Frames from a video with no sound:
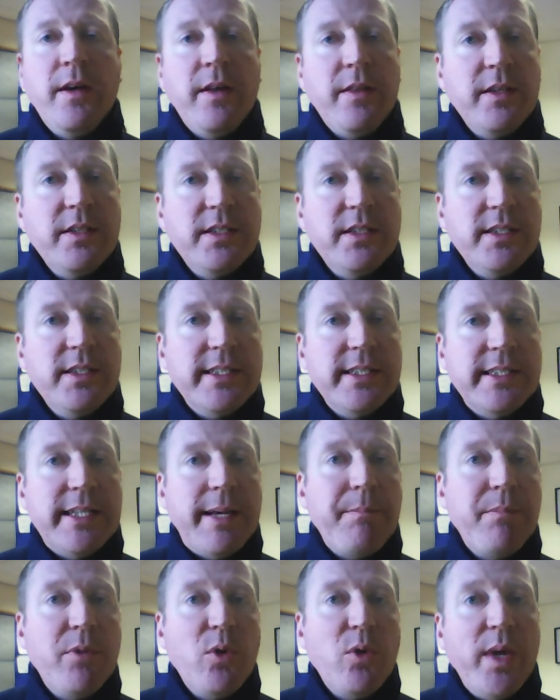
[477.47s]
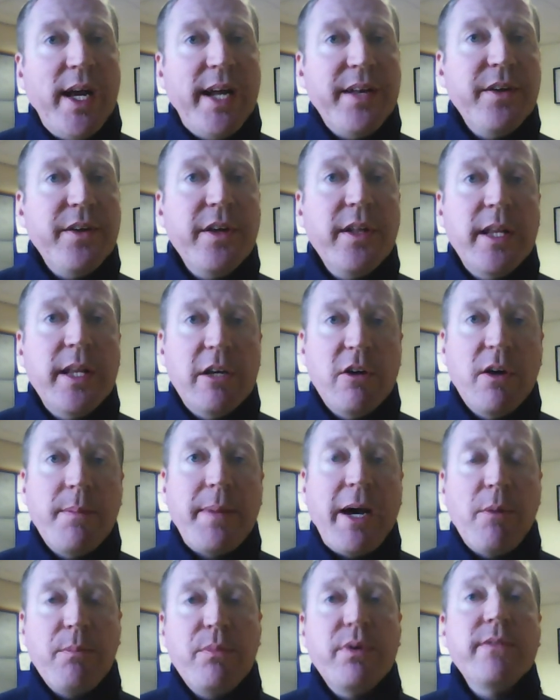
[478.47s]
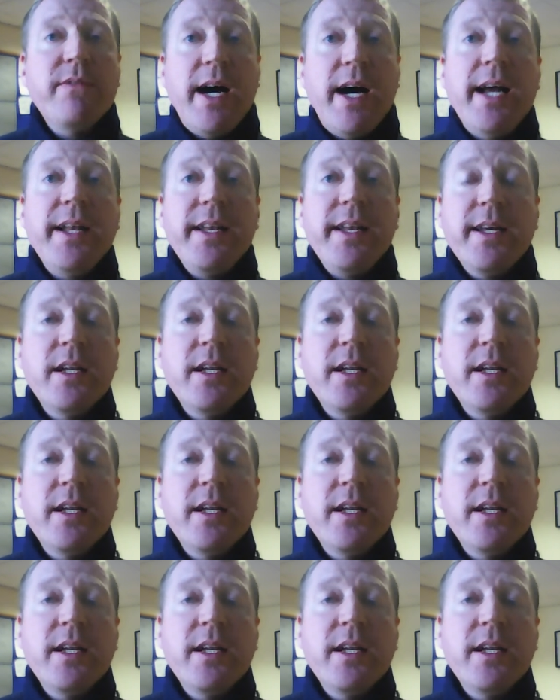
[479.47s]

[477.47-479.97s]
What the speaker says: This is the example we had earlier about providing